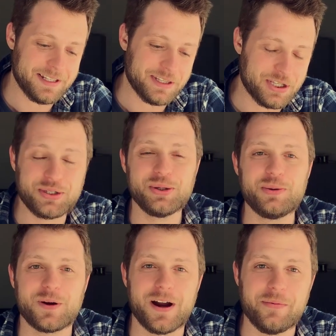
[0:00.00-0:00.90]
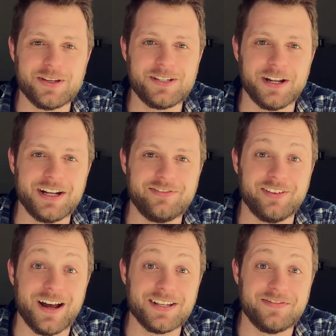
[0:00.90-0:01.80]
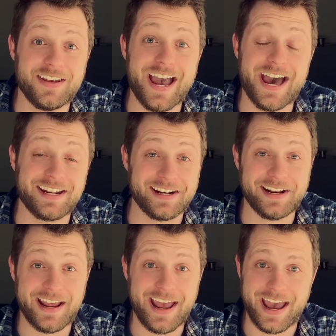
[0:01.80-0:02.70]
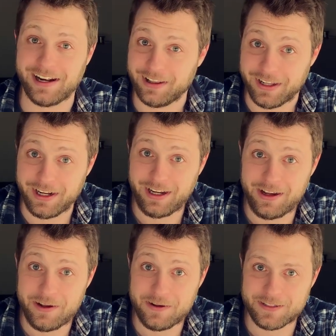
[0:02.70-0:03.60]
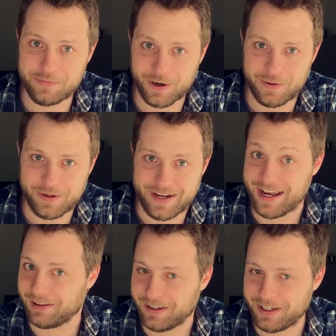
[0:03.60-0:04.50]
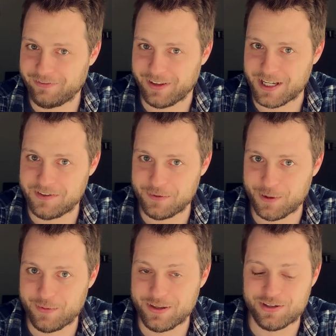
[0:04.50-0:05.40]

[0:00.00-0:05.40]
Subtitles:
the school where I was studying philosophy had an analytic philosophy department.